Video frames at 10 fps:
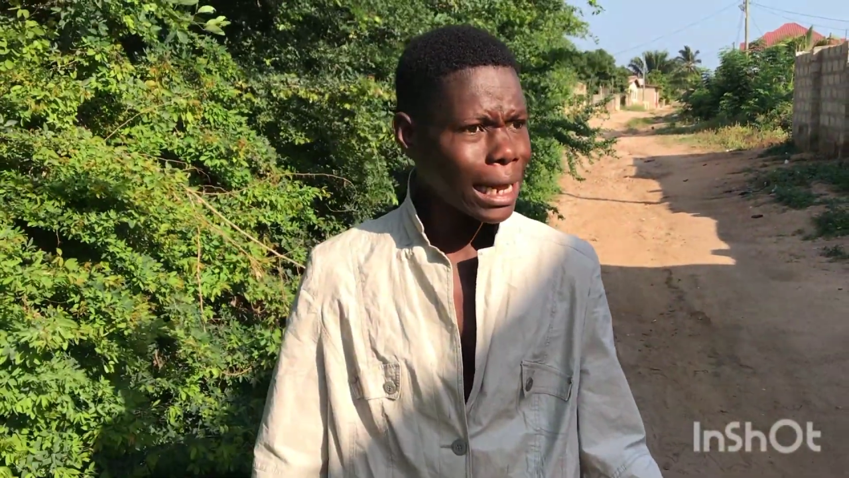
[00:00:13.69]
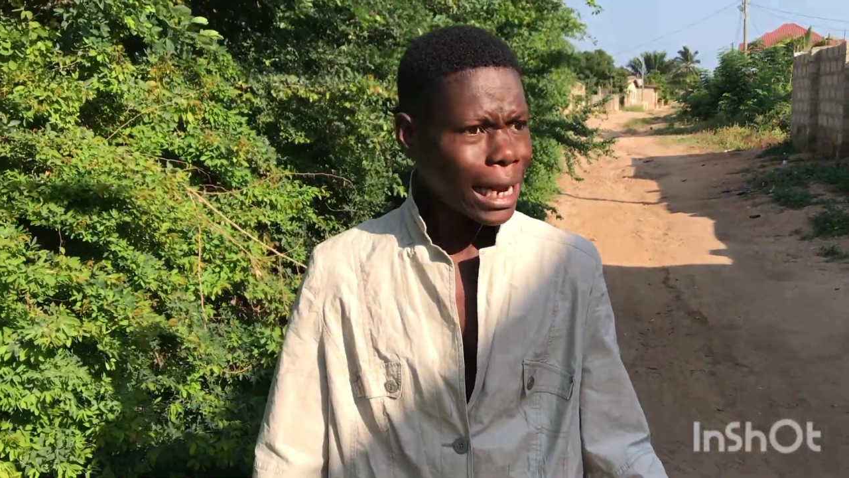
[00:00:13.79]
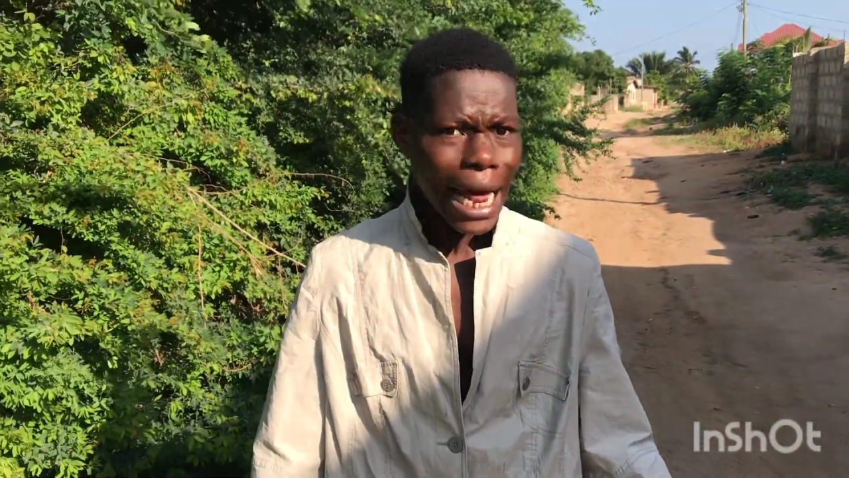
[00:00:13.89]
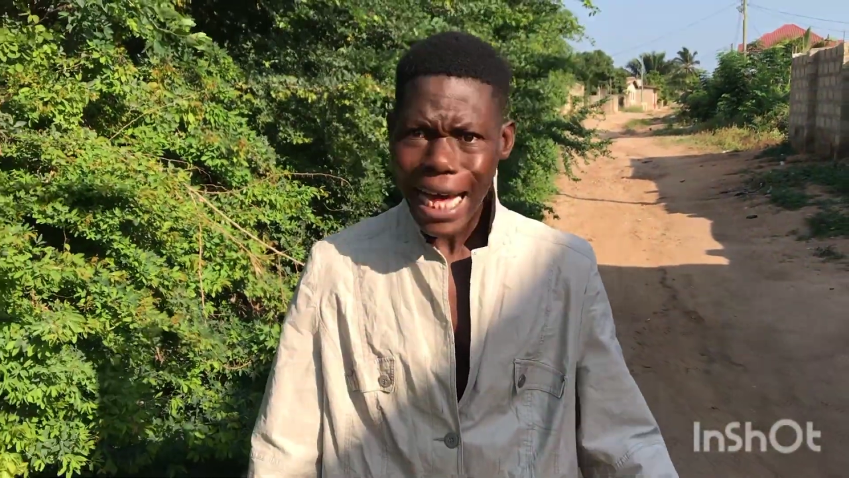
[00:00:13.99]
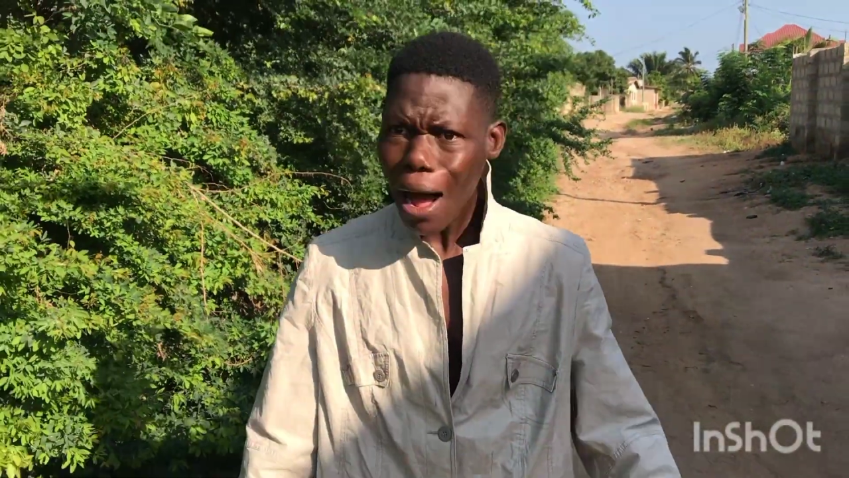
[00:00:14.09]

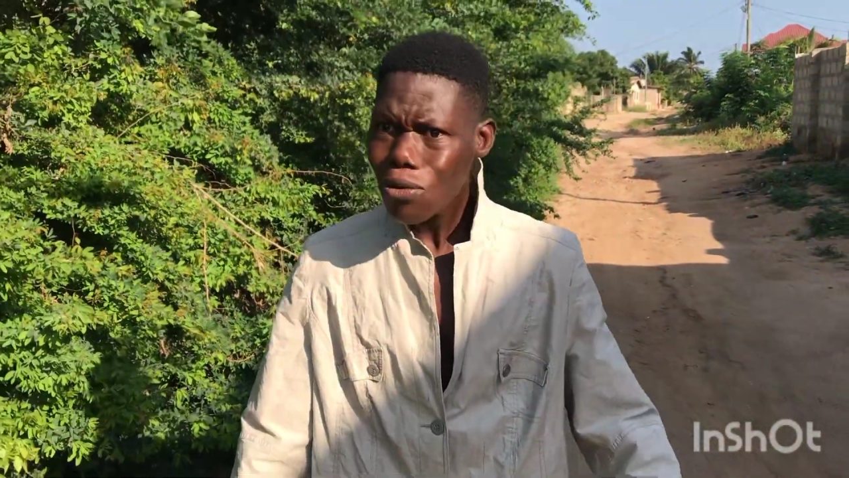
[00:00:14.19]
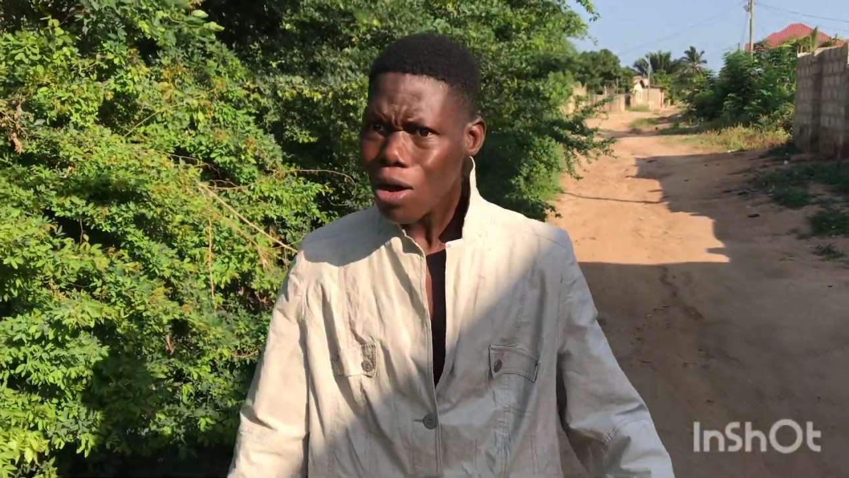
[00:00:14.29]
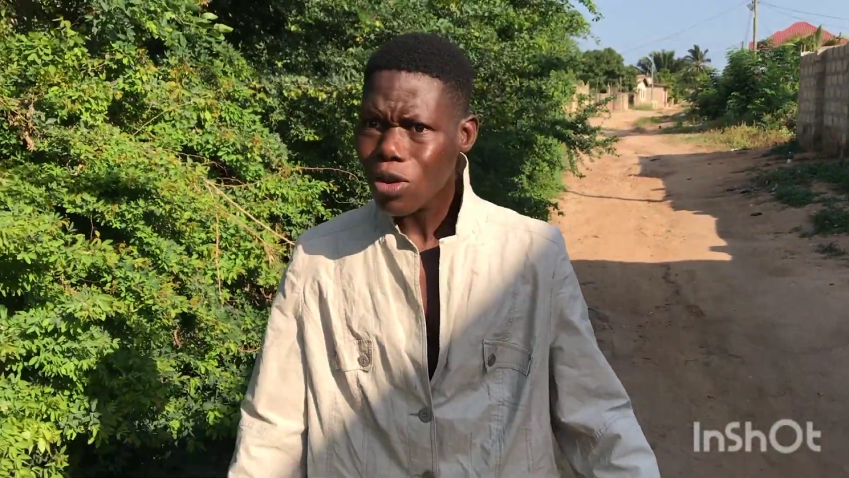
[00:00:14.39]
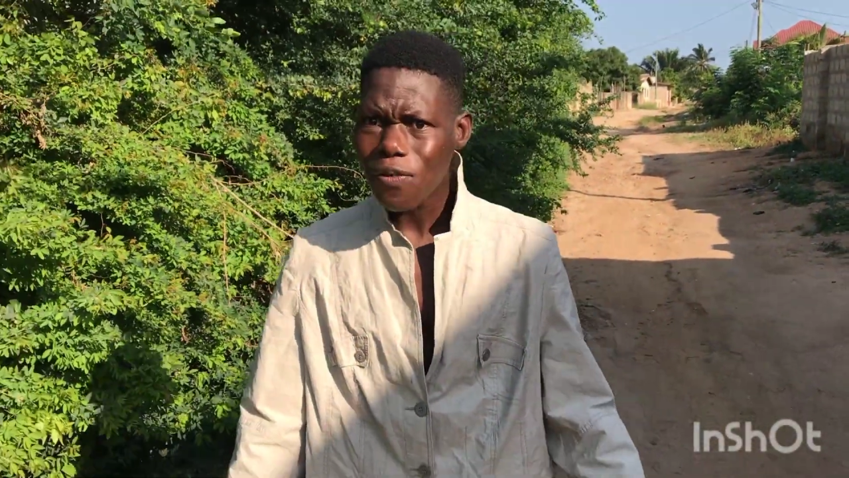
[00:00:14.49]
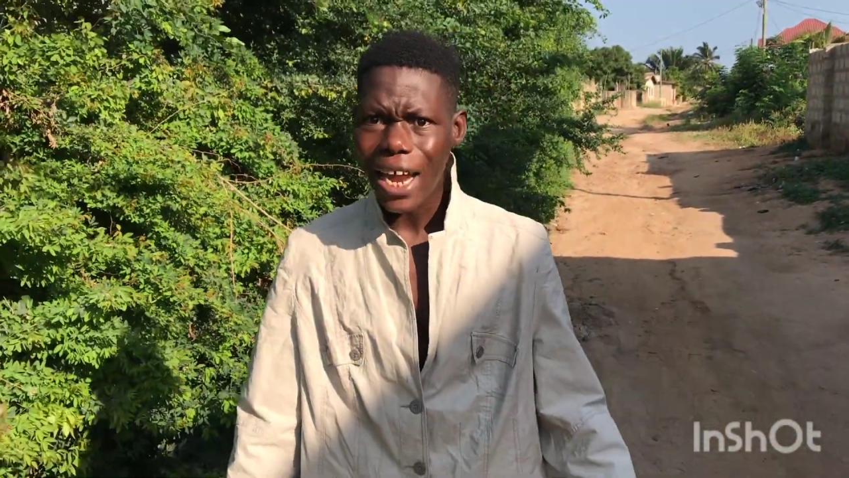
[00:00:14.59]
Like I will not
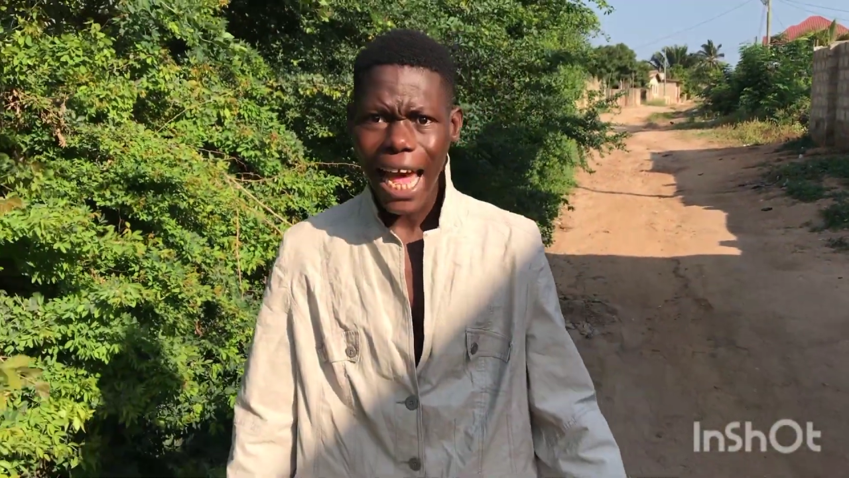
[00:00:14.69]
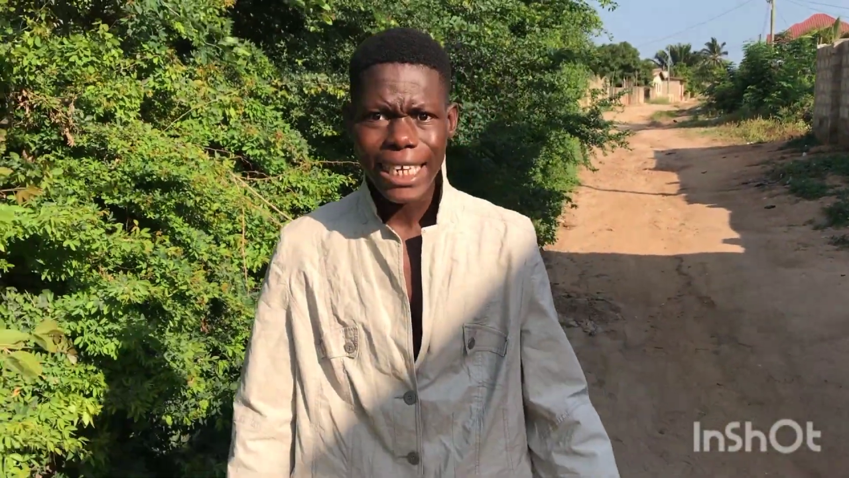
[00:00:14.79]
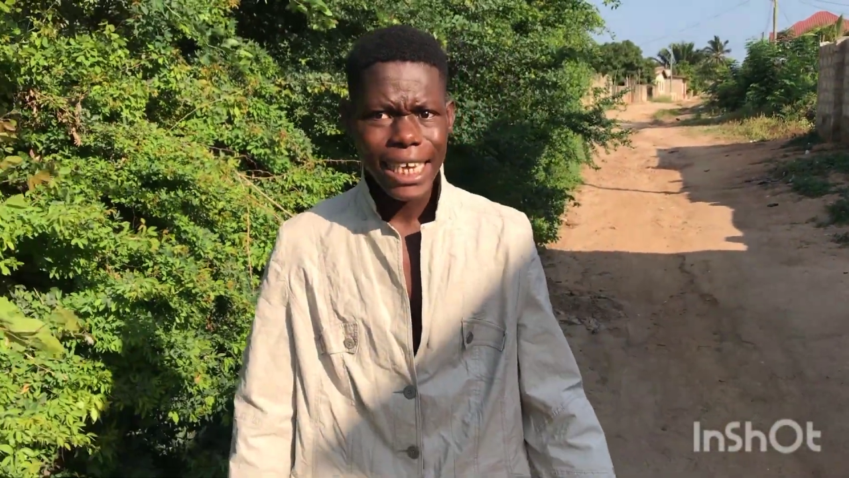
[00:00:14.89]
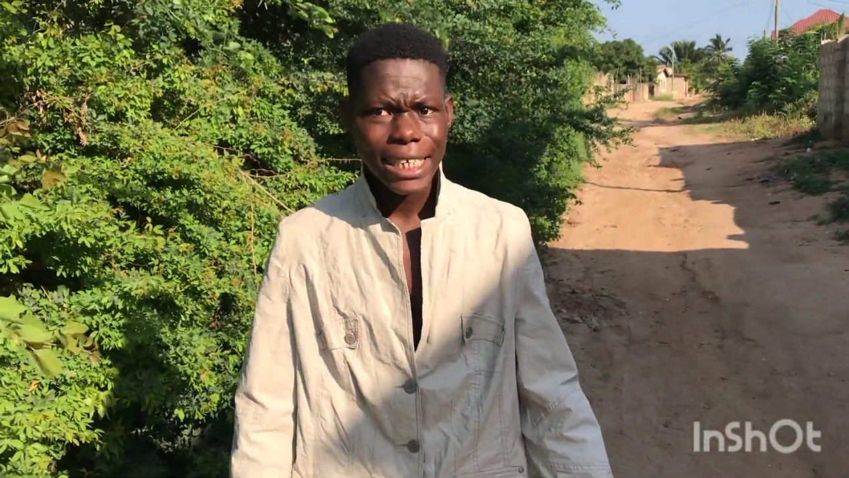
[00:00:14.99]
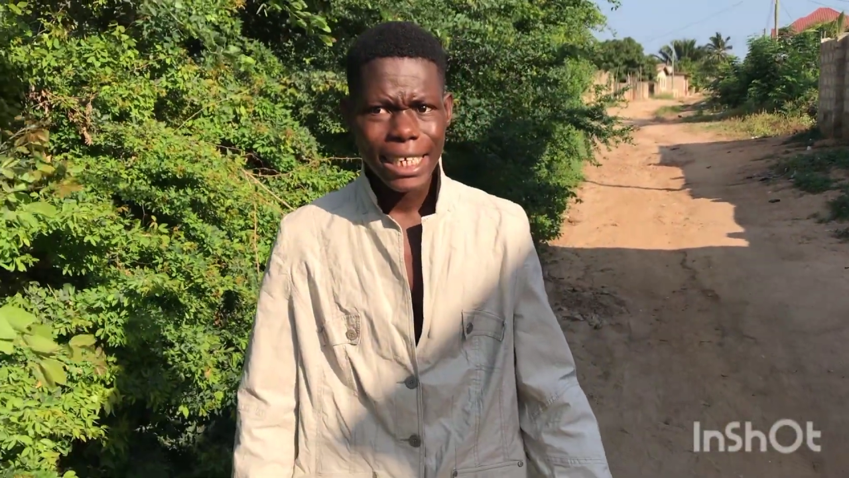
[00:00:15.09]
suffer like
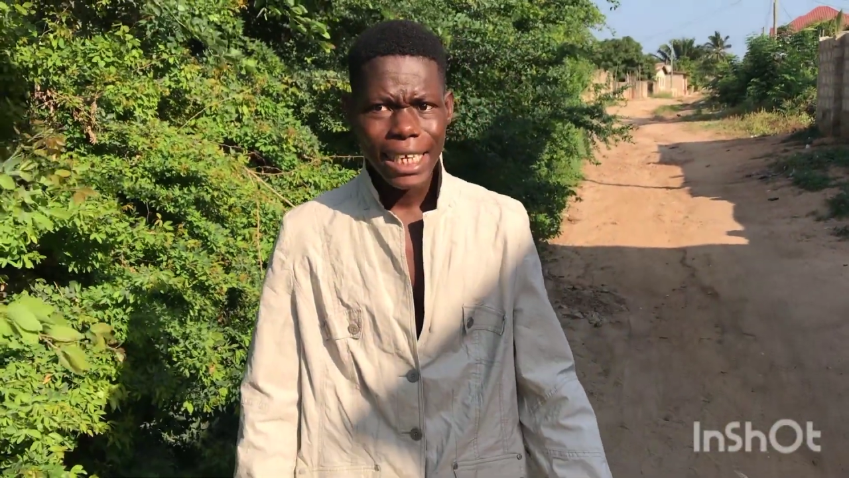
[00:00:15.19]
this.